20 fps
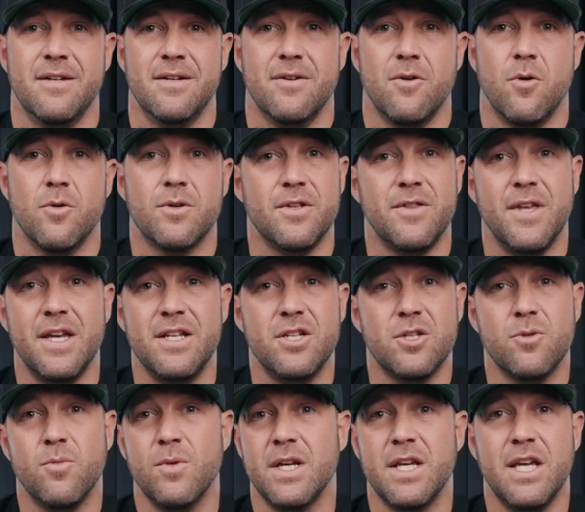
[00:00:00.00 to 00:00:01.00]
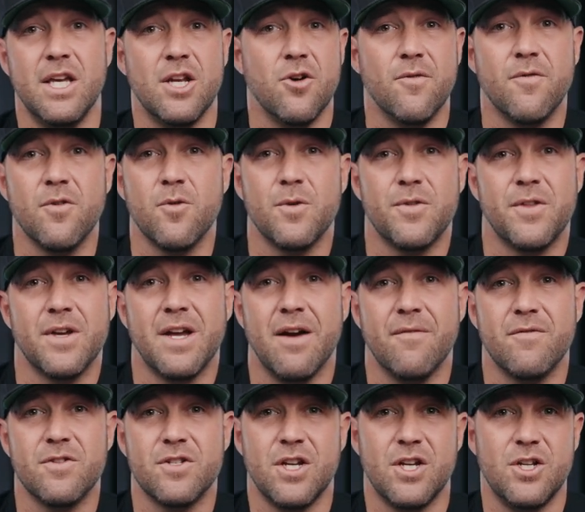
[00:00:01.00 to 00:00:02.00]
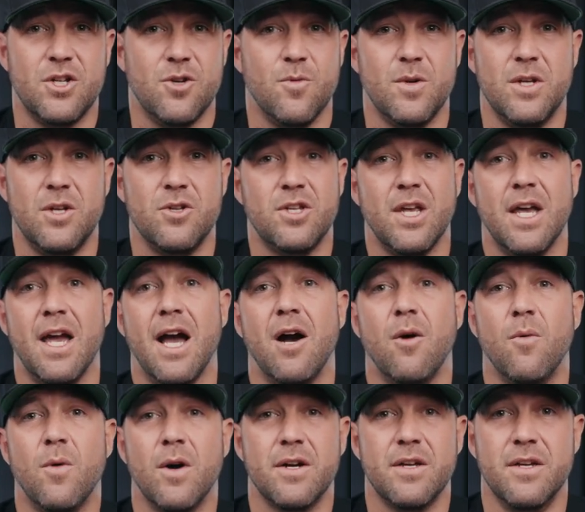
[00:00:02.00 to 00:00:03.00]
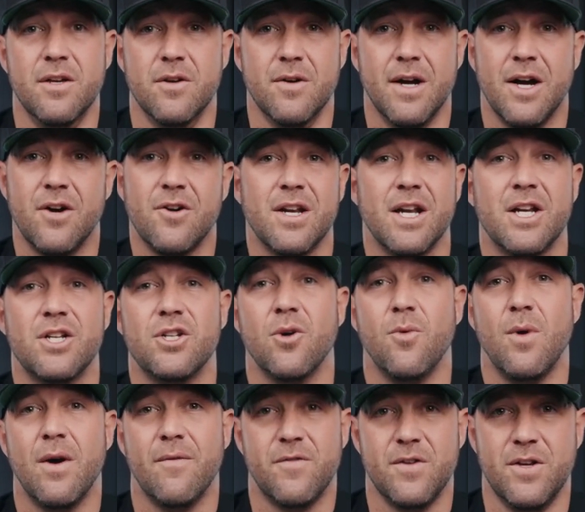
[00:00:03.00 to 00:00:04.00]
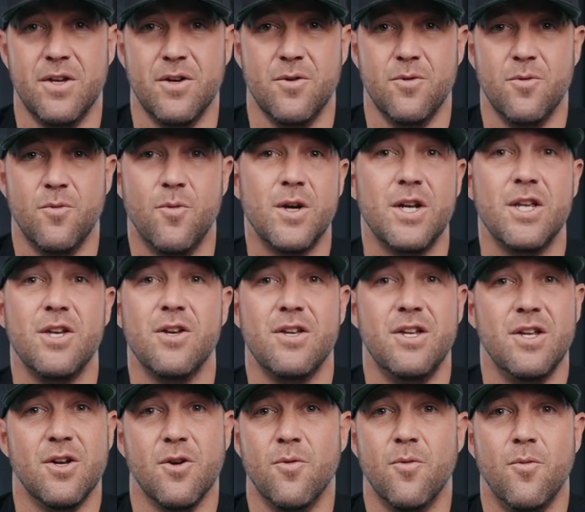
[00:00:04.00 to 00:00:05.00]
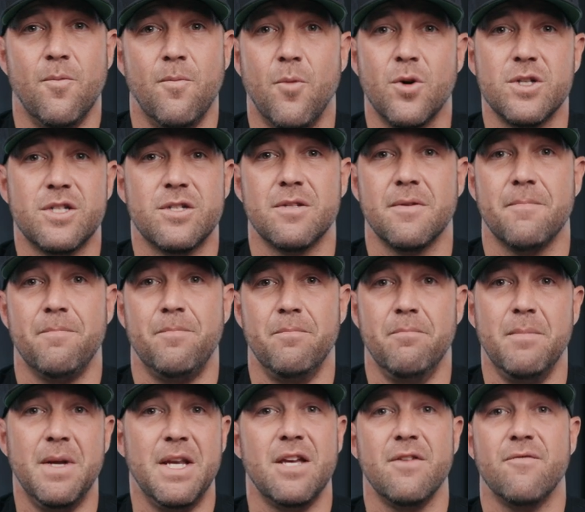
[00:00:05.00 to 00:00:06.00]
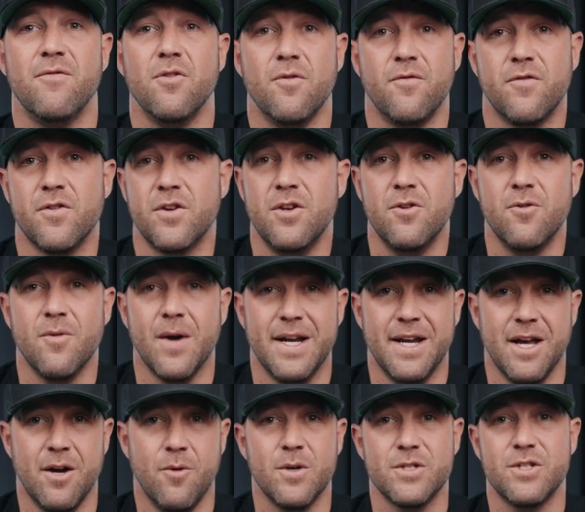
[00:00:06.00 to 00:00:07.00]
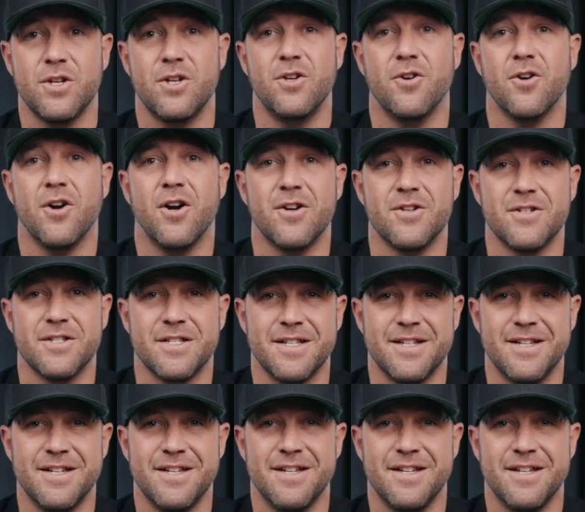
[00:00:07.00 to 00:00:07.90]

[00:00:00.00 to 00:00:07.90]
Or do they just want to get over with the conversation when you say, how are you? How can I show up for you? What do you, what's meaningful for you right now? What's on your heart?